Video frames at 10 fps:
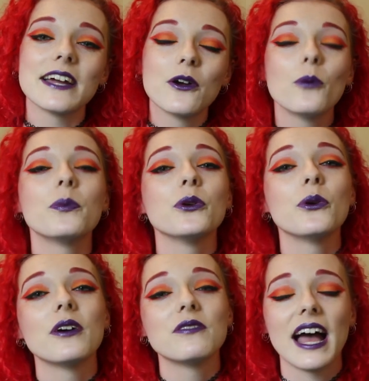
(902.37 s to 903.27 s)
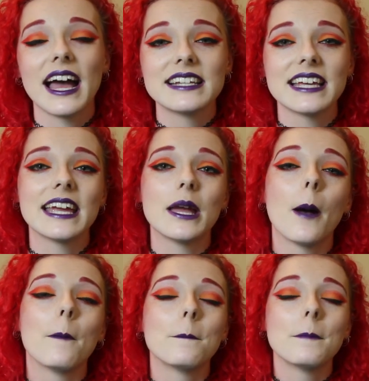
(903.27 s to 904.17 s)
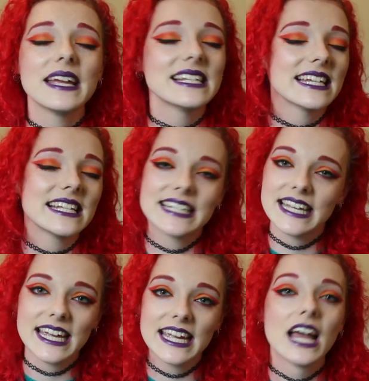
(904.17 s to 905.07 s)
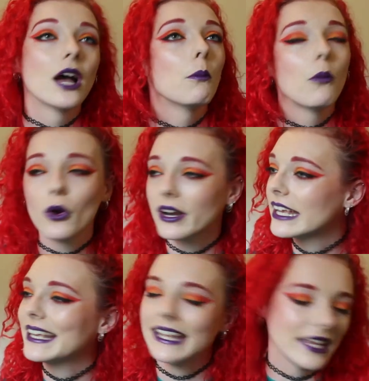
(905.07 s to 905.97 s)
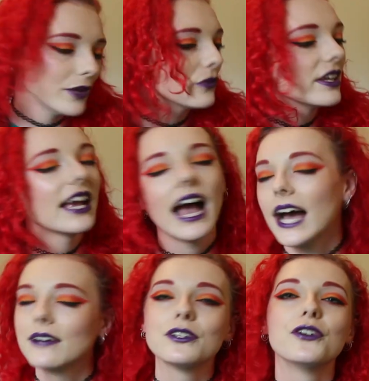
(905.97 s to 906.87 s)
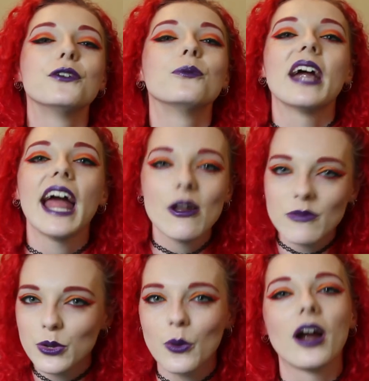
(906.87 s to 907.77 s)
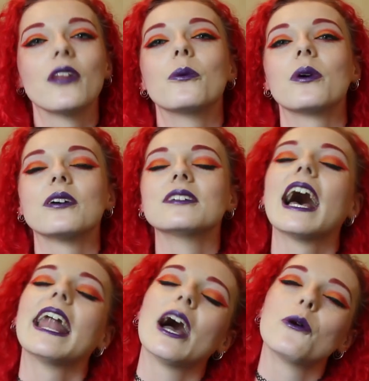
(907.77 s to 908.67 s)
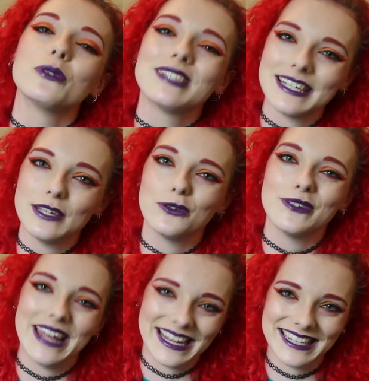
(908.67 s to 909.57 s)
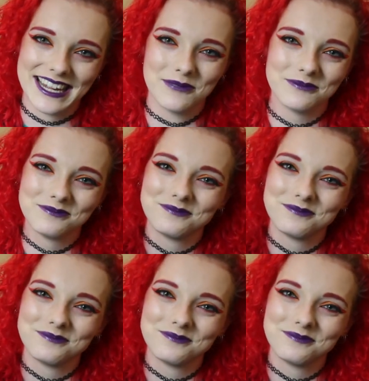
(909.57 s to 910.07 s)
I hope you have had an amazing day, morning, evening, afternoon, wherever you are in the world, and I will see you next time.